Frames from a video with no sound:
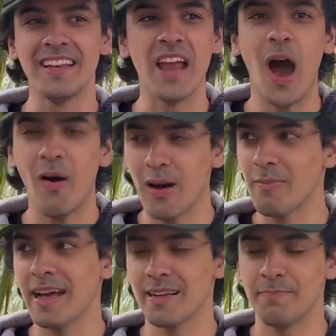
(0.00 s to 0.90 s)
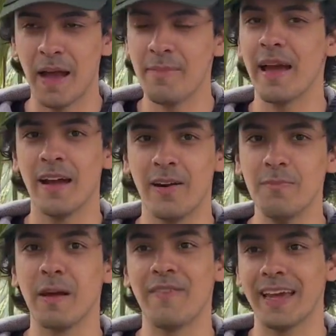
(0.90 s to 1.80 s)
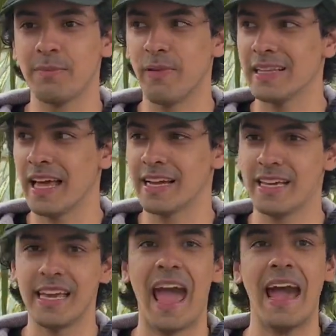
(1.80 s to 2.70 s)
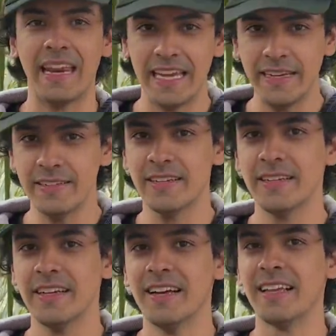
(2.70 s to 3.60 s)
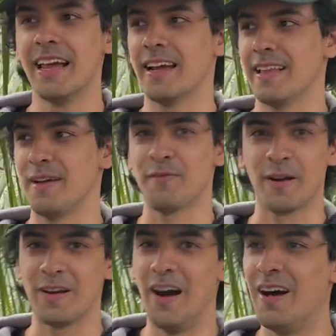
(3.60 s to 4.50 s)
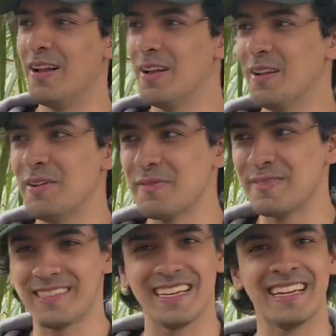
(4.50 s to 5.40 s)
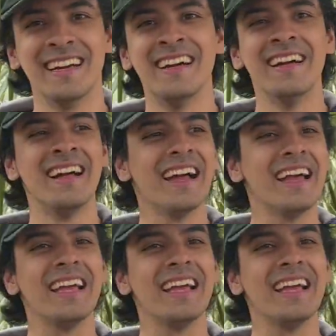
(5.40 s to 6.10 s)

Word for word: no on my by my own, but if I can bring like a caddy, like like for golf. I think that's called a Sherpa.